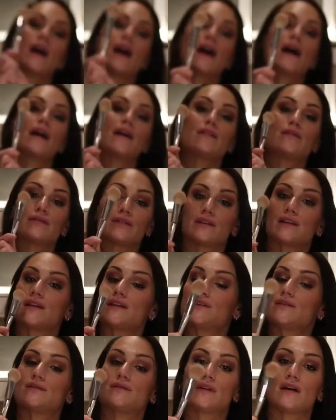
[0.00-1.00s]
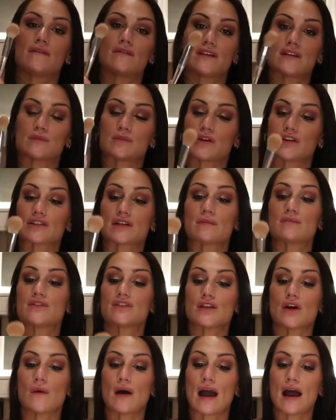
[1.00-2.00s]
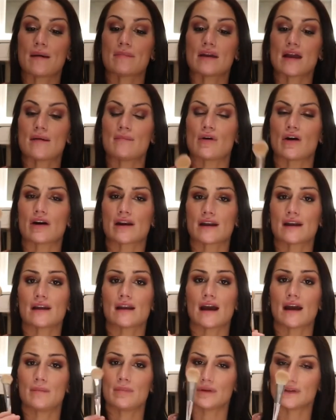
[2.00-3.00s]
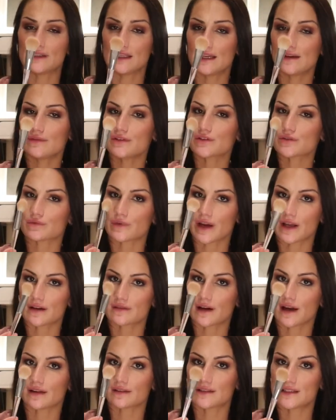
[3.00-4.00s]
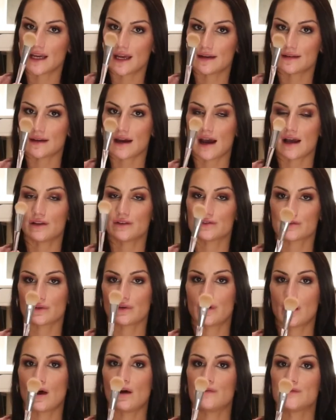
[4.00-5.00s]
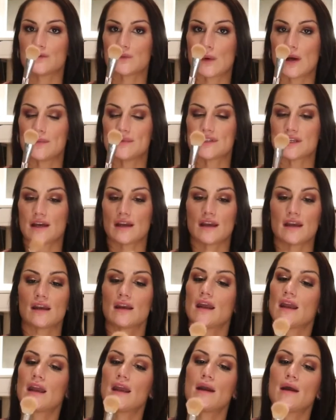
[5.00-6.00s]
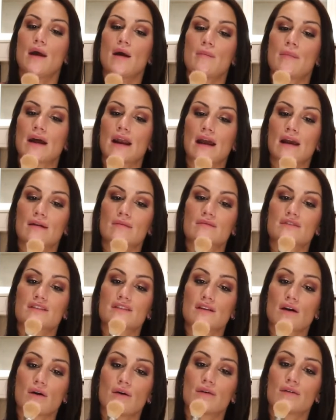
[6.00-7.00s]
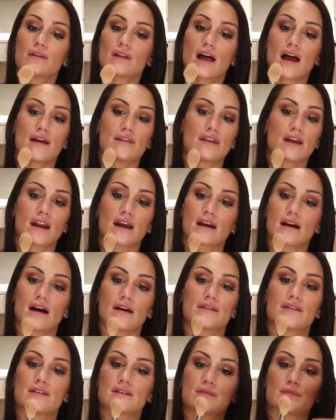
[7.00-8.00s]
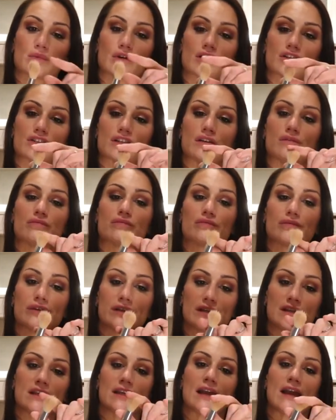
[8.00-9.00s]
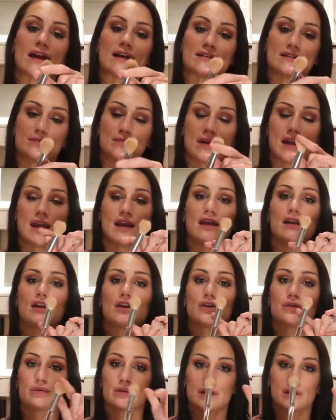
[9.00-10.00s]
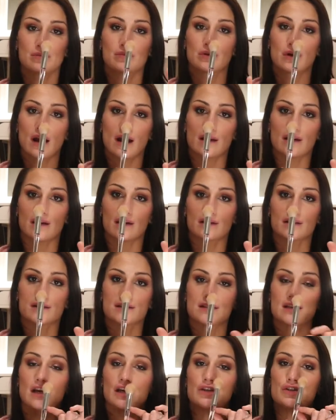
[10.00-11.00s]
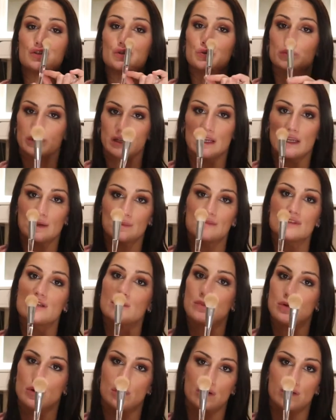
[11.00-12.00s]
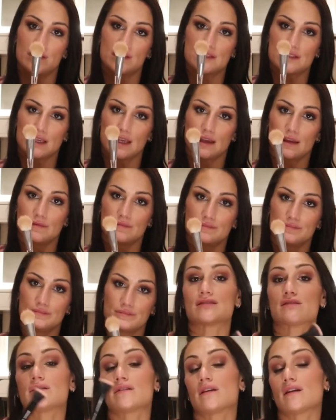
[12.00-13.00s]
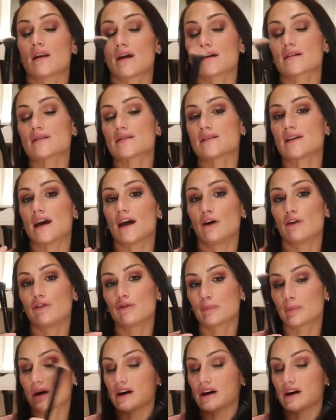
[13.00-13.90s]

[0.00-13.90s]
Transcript: I really do love this brush. I'm so happy I bought it. I believe it's right around $10 on e.l.f.'s website but I am so glad that I got this brush. It really has made cream products a dream to put on the skin. So the next e.l.f.